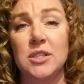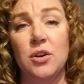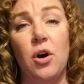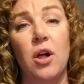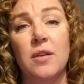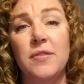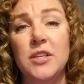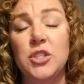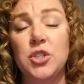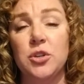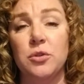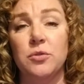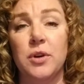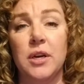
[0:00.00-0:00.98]
and all of his
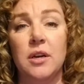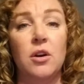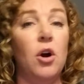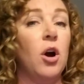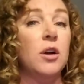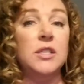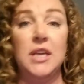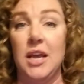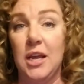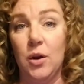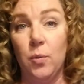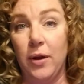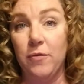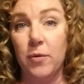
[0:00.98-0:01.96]
children are taken
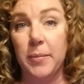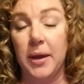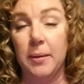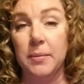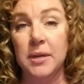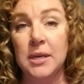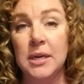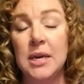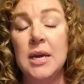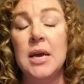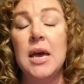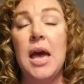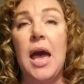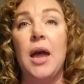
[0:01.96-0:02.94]
away from him.
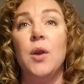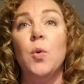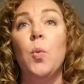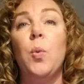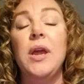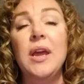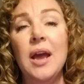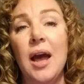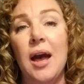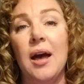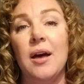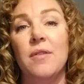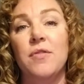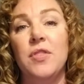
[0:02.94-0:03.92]
And we
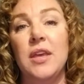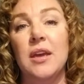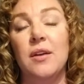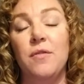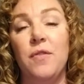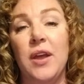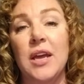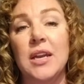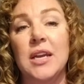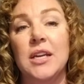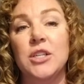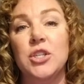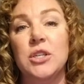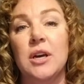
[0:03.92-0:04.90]
have the
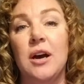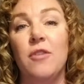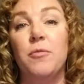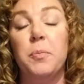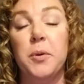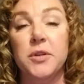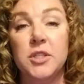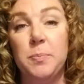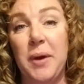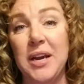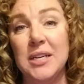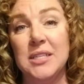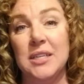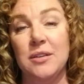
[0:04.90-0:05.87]
advantage of
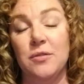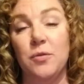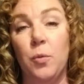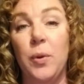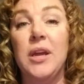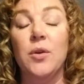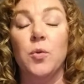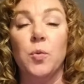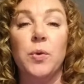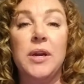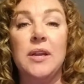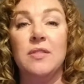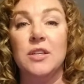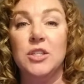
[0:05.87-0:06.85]
perspective. We can
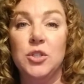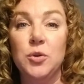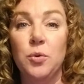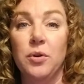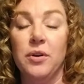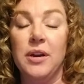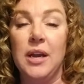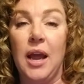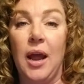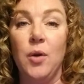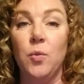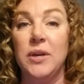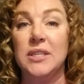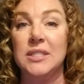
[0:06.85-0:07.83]
read the story
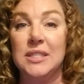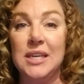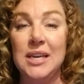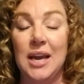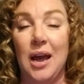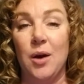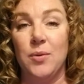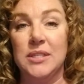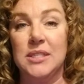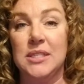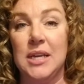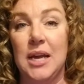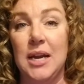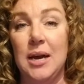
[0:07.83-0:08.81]
and we see how it's
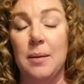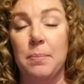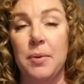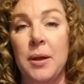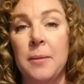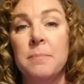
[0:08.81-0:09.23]
set up.